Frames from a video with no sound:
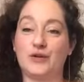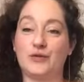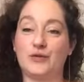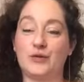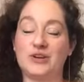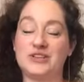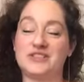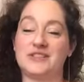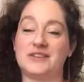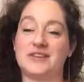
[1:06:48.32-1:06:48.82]

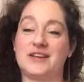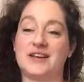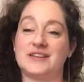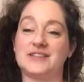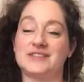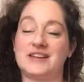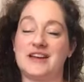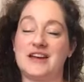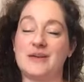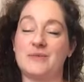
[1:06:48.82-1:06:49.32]
forward to the
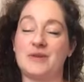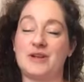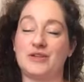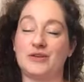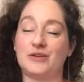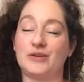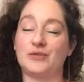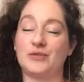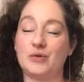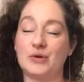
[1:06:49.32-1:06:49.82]
next time. I
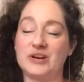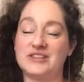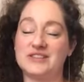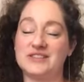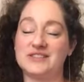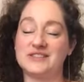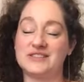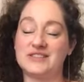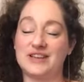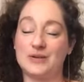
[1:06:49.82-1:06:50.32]
look forward
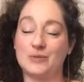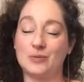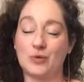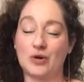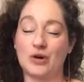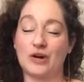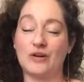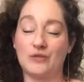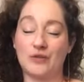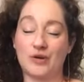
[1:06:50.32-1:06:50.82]
to seeing
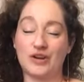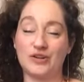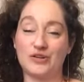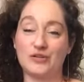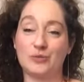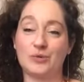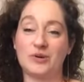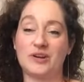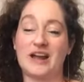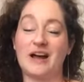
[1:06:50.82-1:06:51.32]
more of what
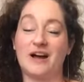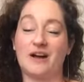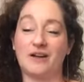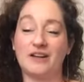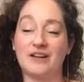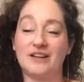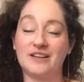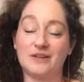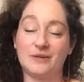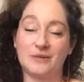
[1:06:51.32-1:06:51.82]
you've put out
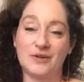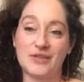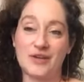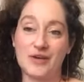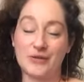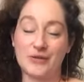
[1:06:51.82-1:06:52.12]
with other